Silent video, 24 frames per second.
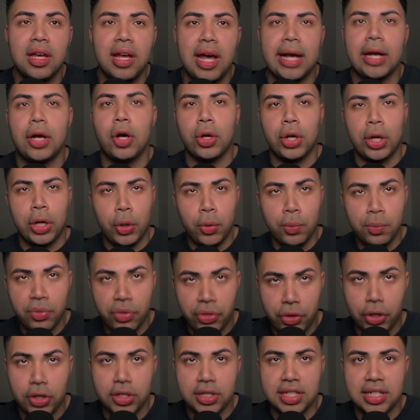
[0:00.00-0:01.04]
I got home
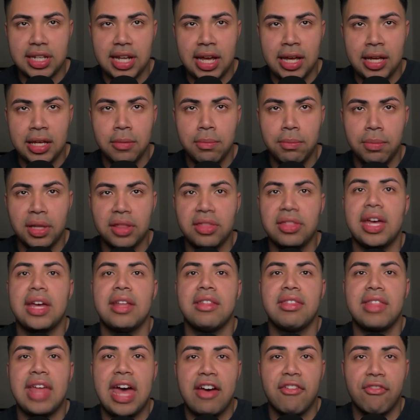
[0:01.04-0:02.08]
Thursday, but
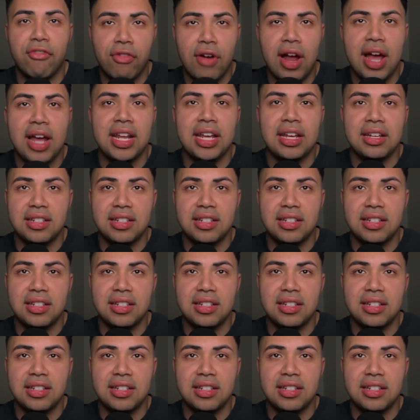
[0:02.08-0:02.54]
then that Friday